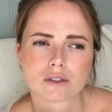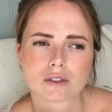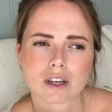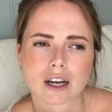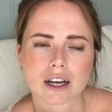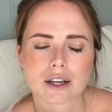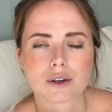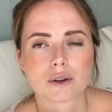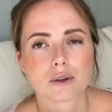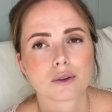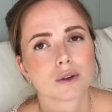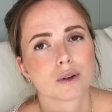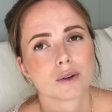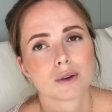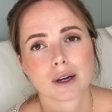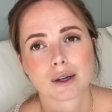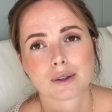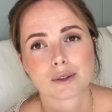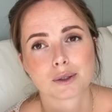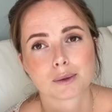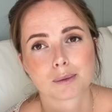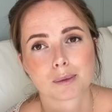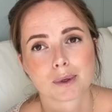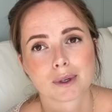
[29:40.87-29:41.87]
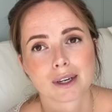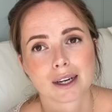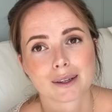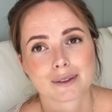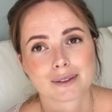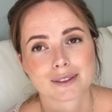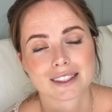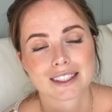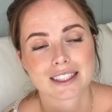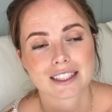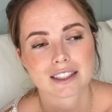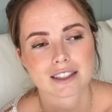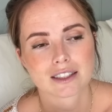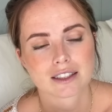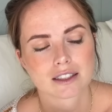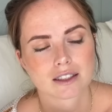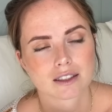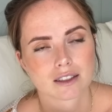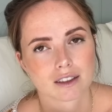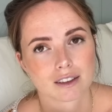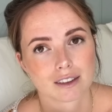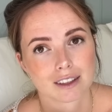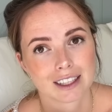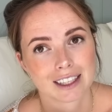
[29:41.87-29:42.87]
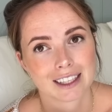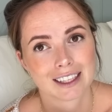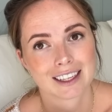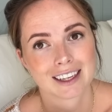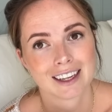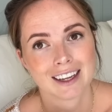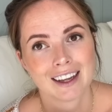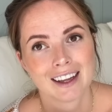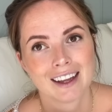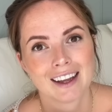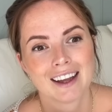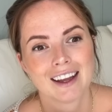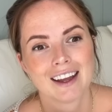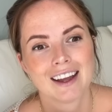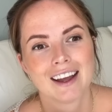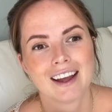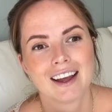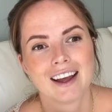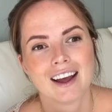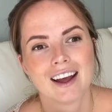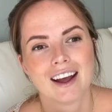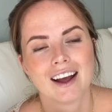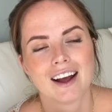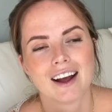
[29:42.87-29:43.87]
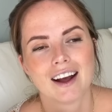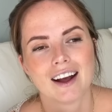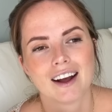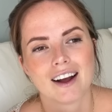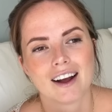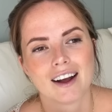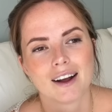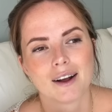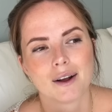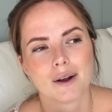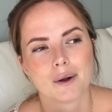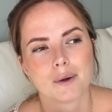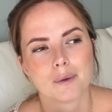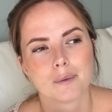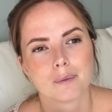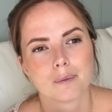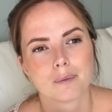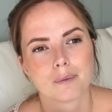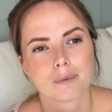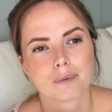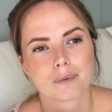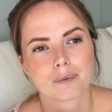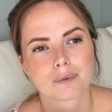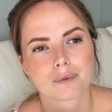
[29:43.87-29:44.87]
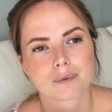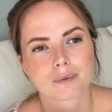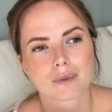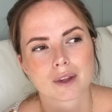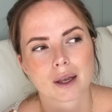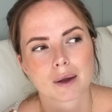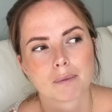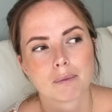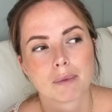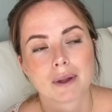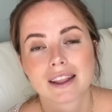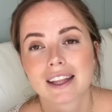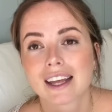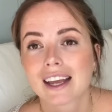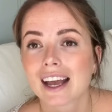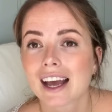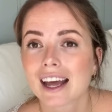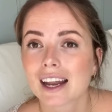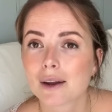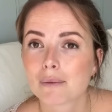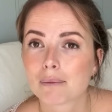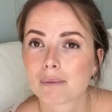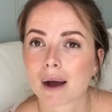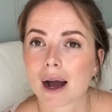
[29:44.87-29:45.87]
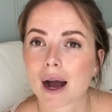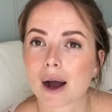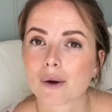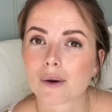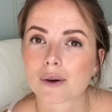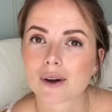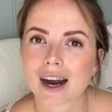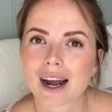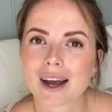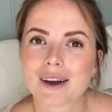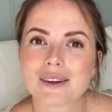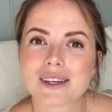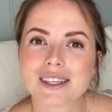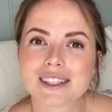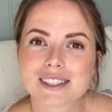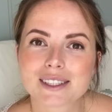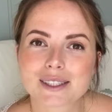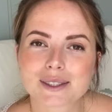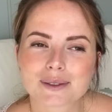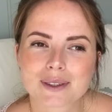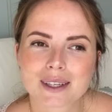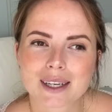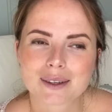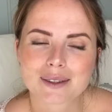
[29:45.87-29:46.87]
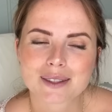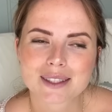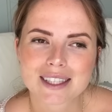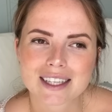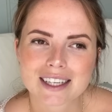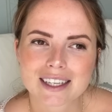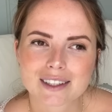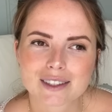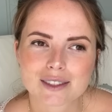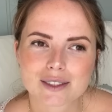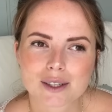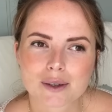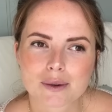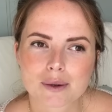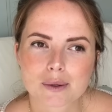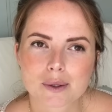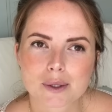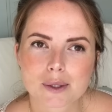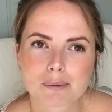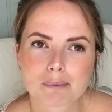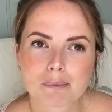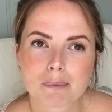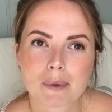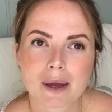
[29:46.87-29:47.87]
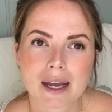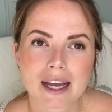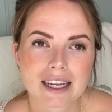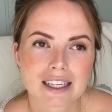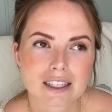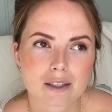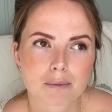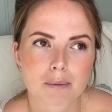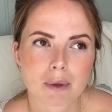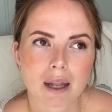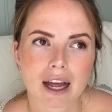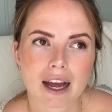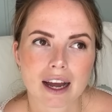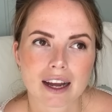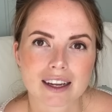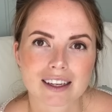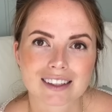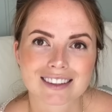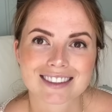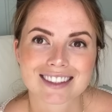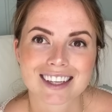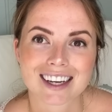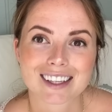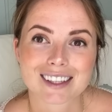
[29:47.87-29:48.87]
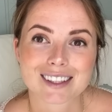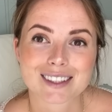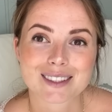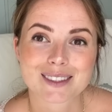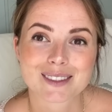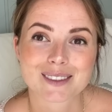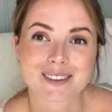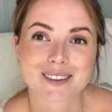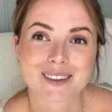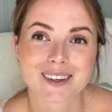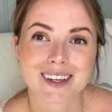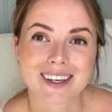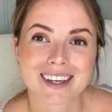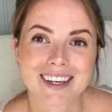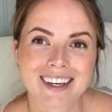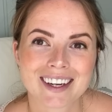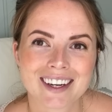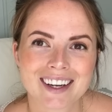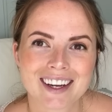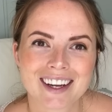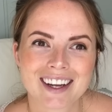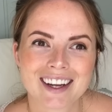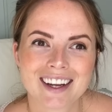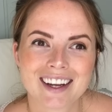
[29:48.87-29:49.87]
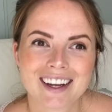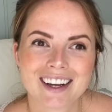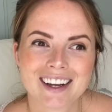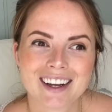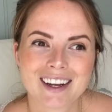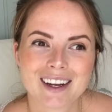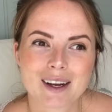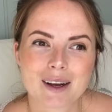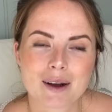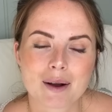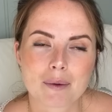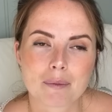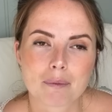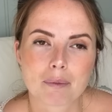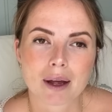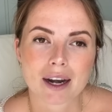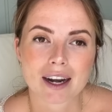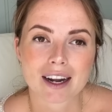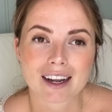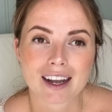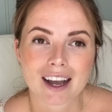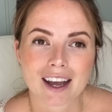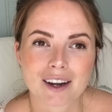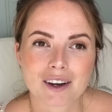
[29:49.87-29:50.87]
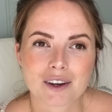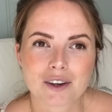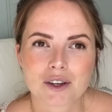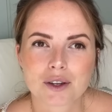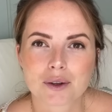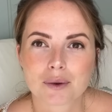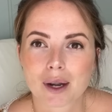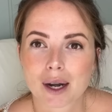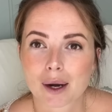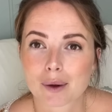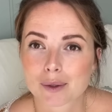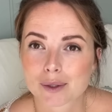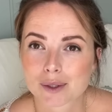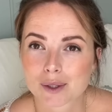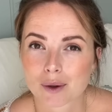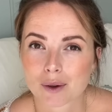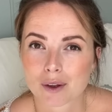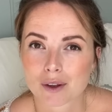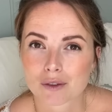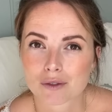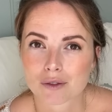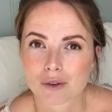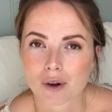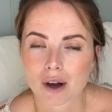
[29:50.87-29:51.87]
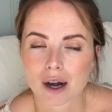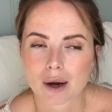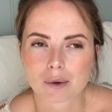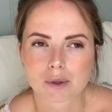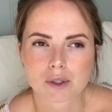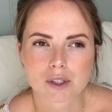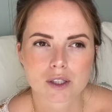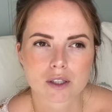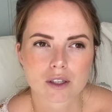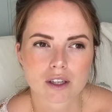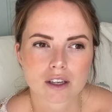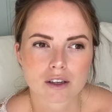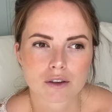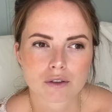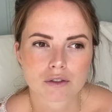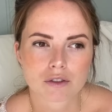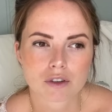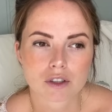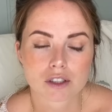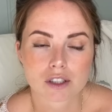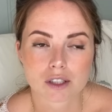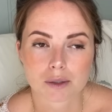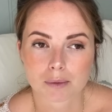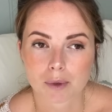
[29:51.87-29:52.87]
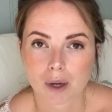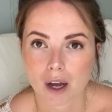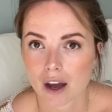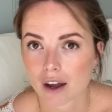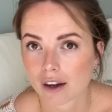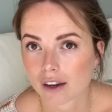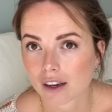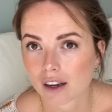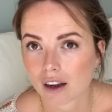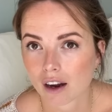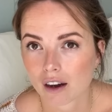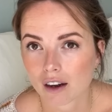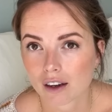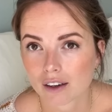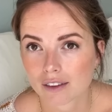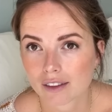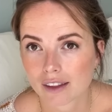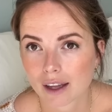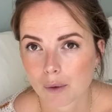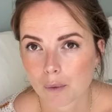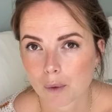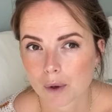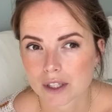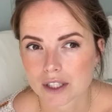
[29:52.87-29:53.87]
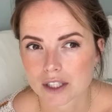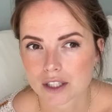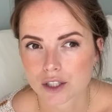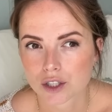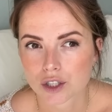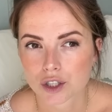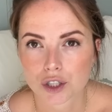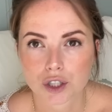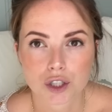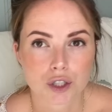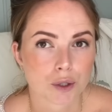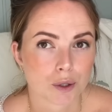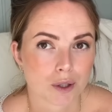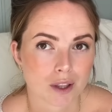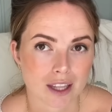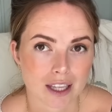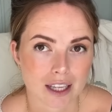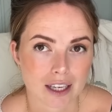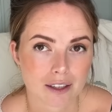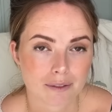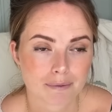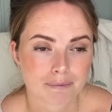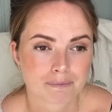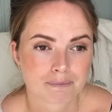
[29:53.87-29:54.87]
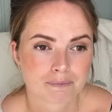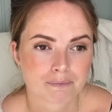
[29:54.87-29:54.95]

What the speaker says: I don't know how to pronounce it, sorry. But they had a power outage when I was there, so it was pitch black inside the store. But I kind of knew what I was going for. I was looking for some cotton yarn that wasn't too thin.